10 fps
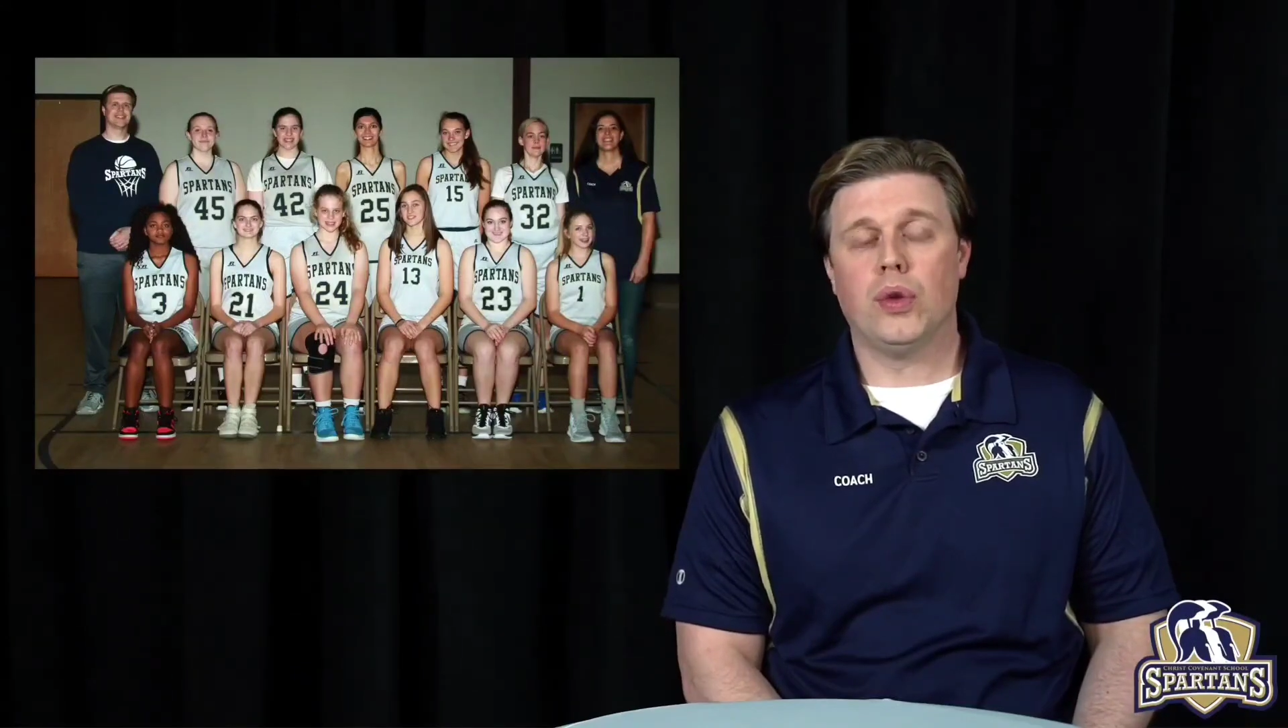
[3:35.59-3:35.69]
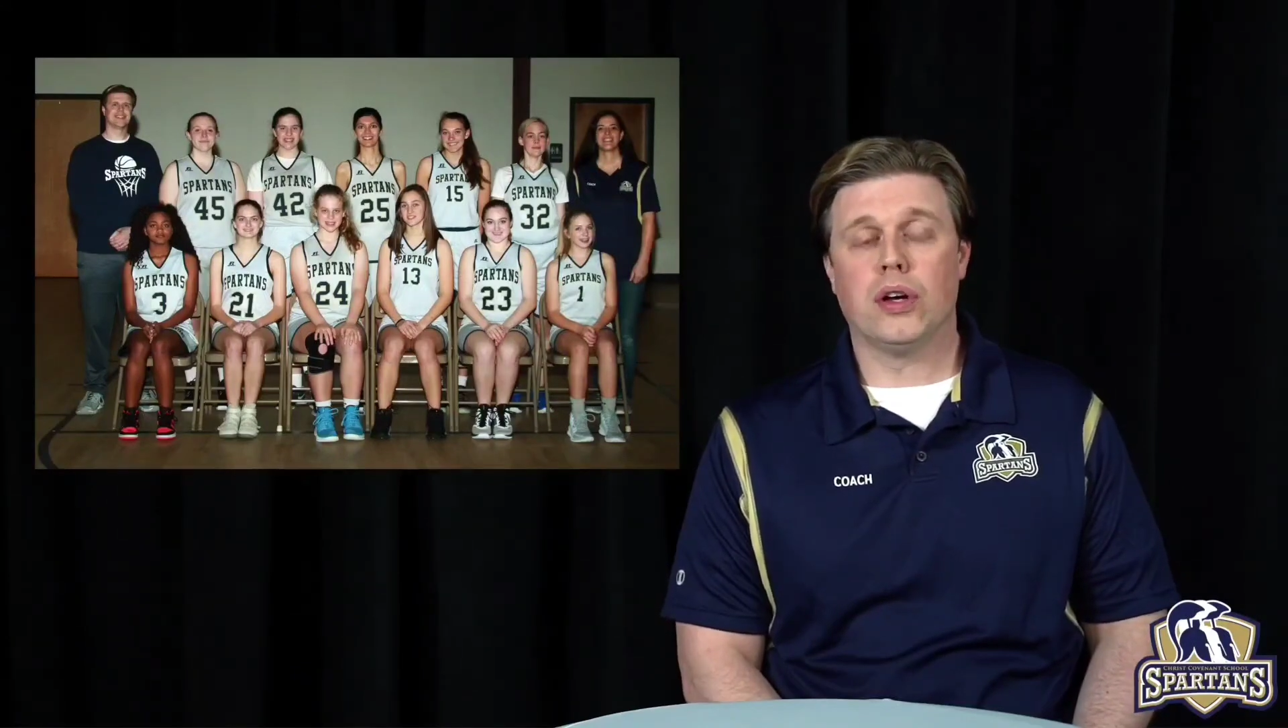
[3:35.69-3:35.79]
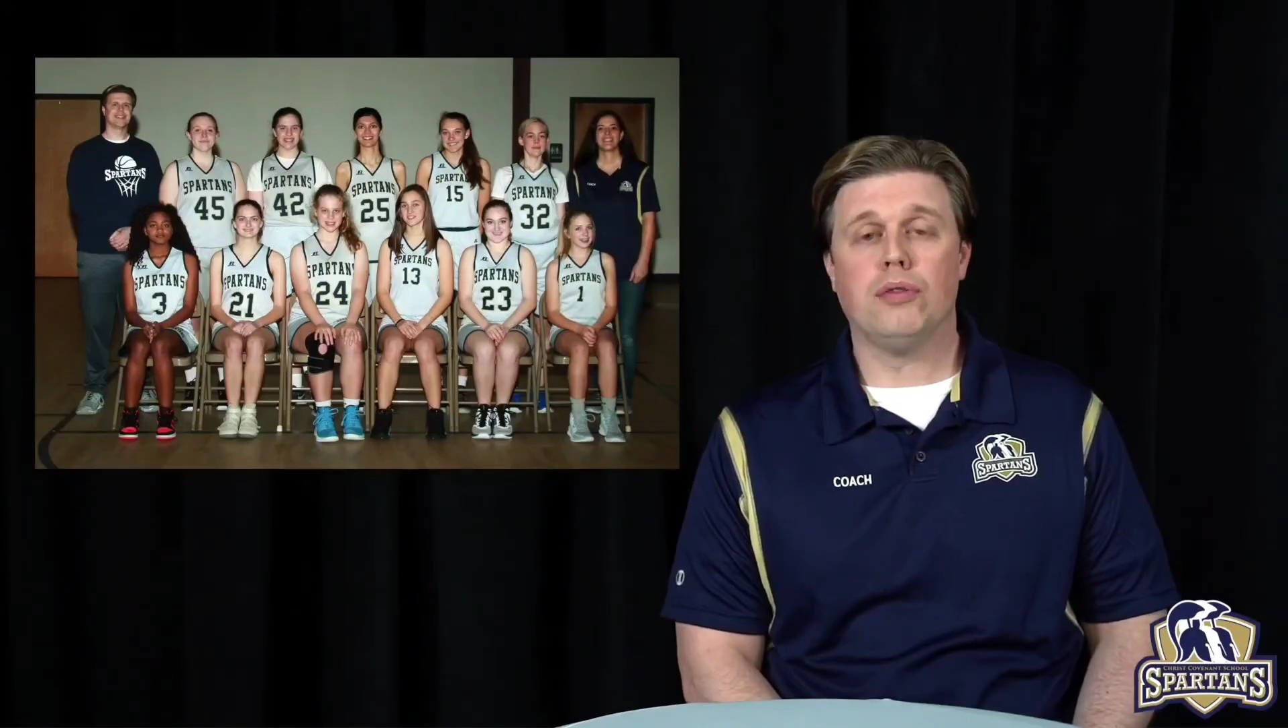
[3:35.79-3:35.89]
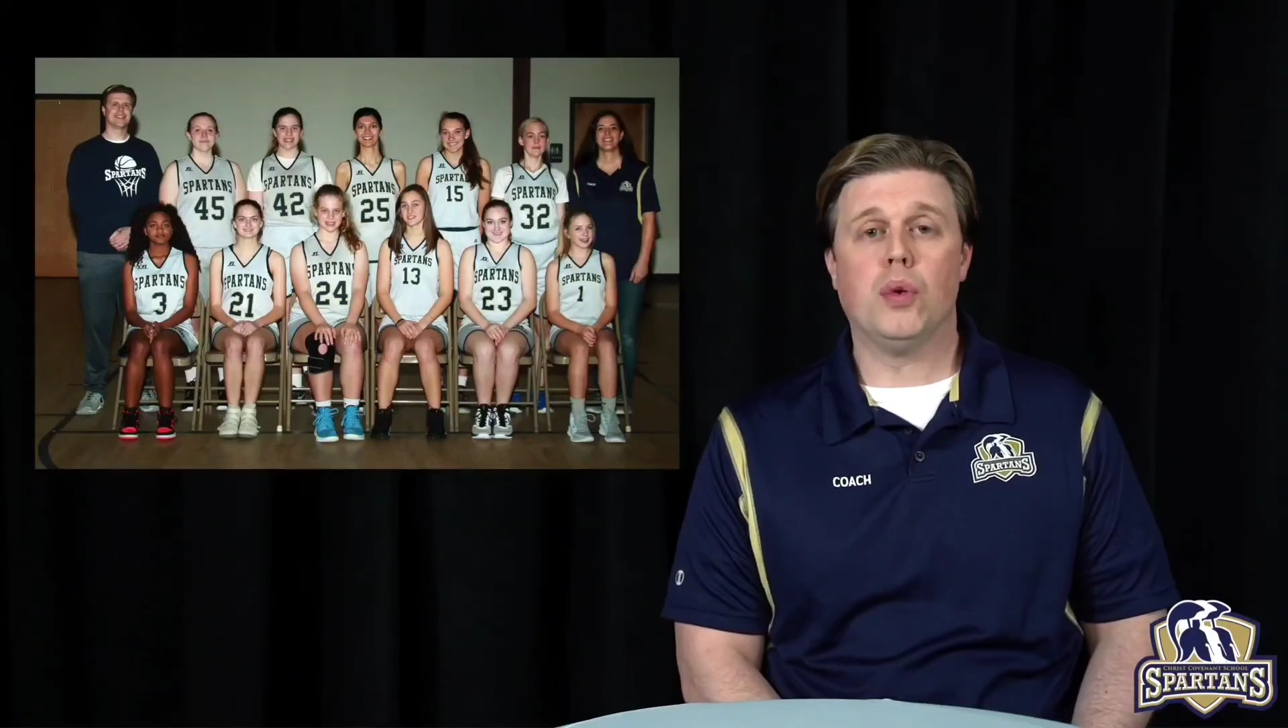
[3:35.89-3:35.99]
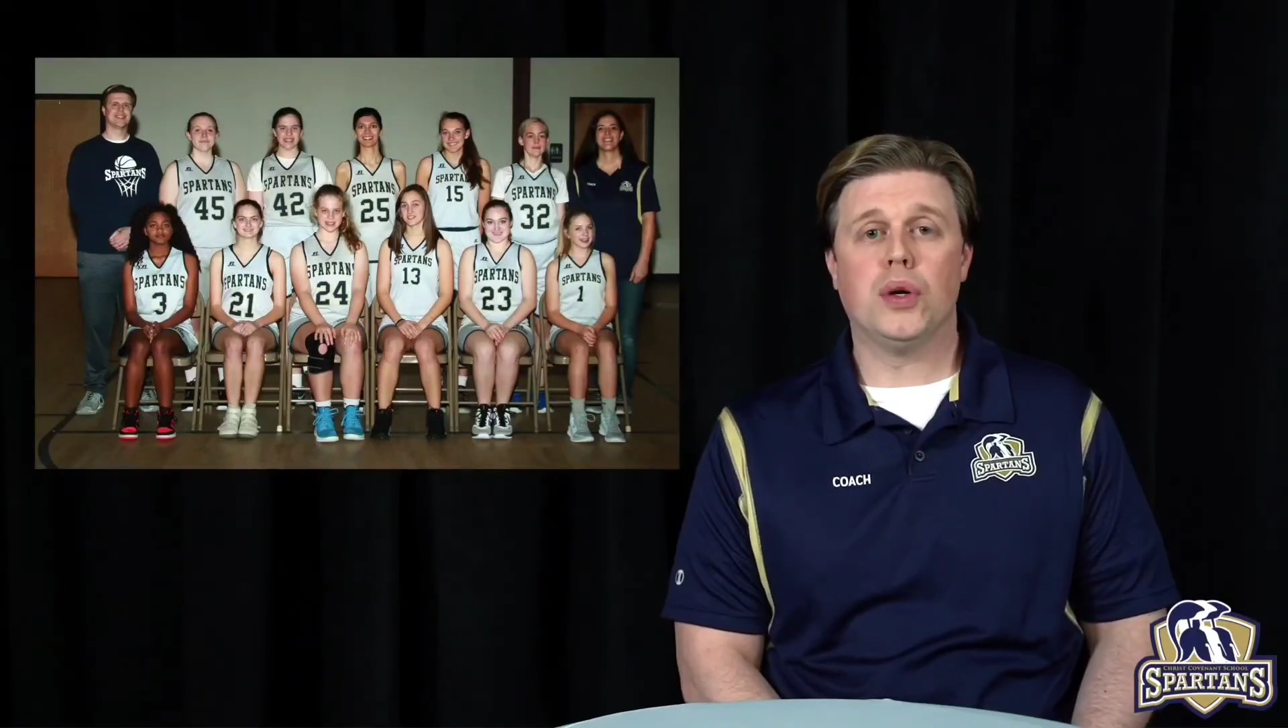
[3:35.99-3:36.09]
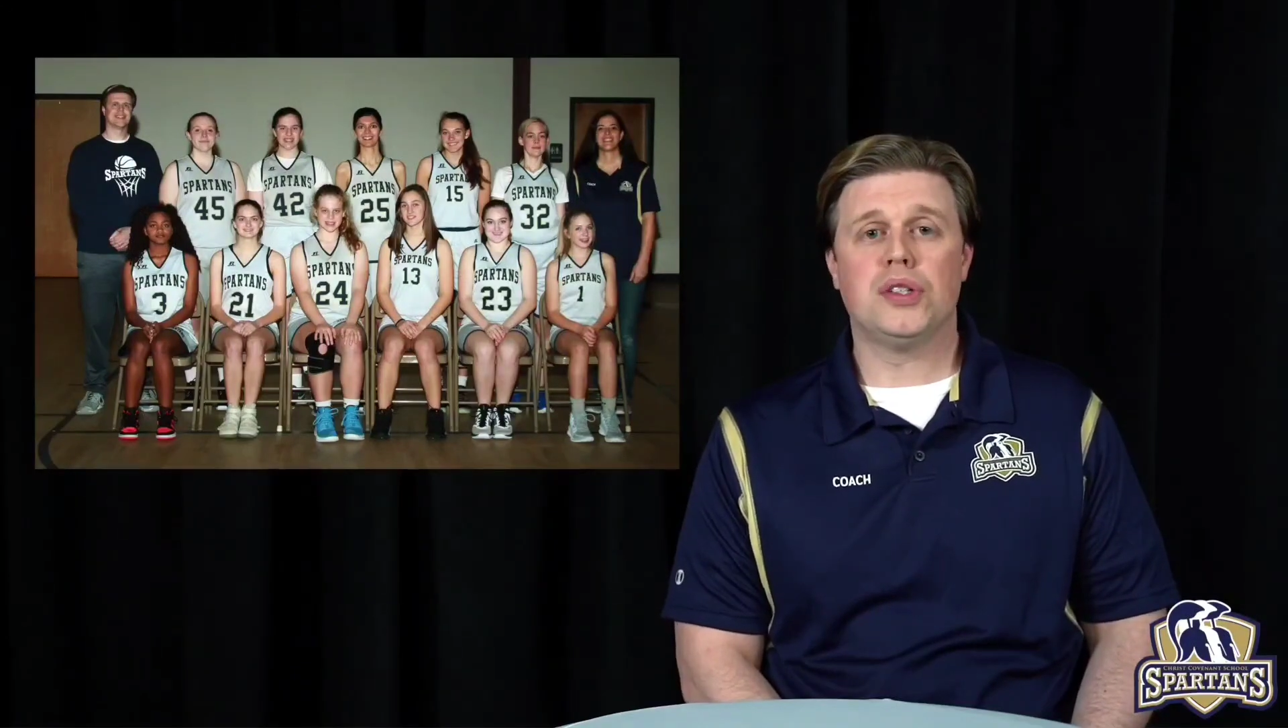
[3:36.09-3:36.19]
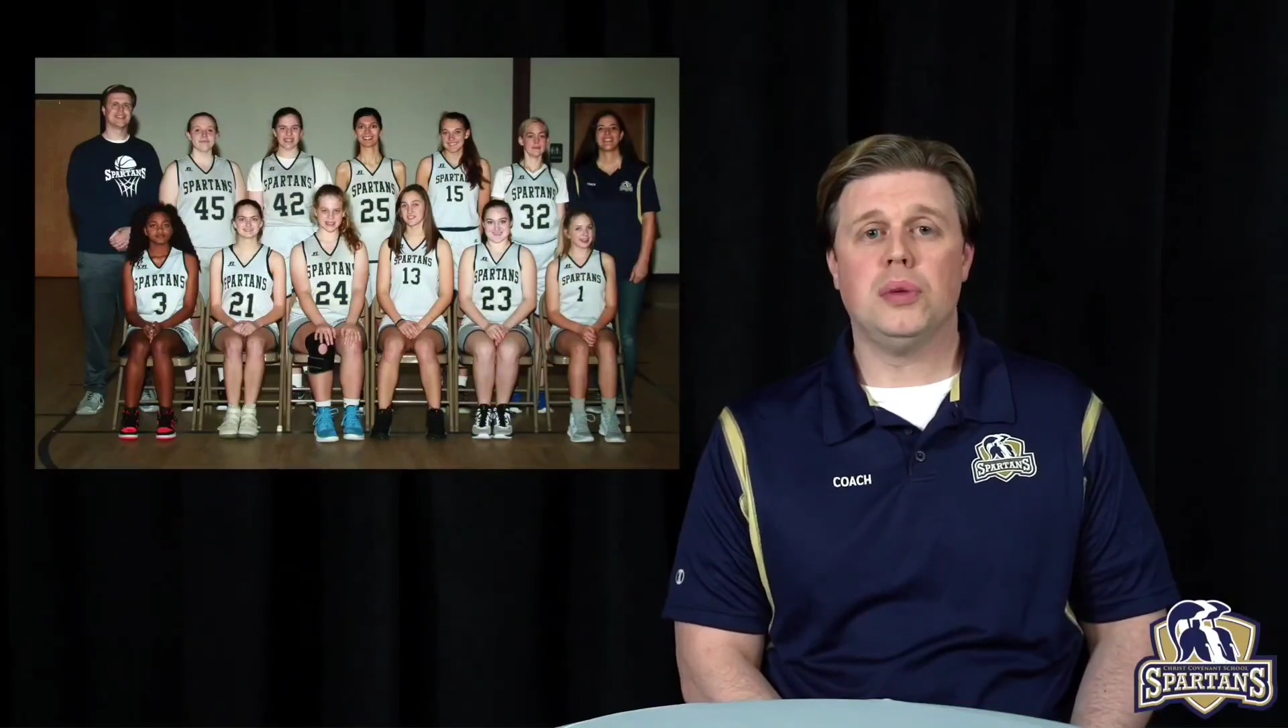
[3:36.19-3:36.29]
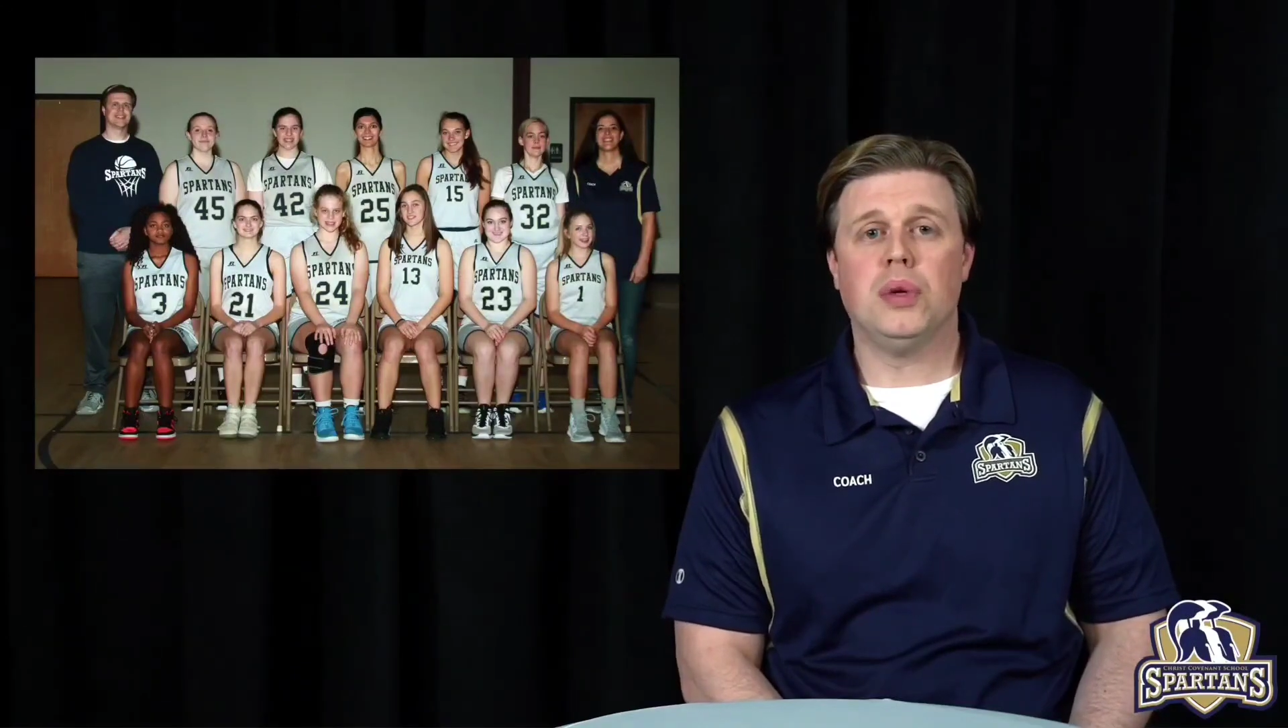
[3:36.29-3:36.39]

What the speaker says: looking forward to see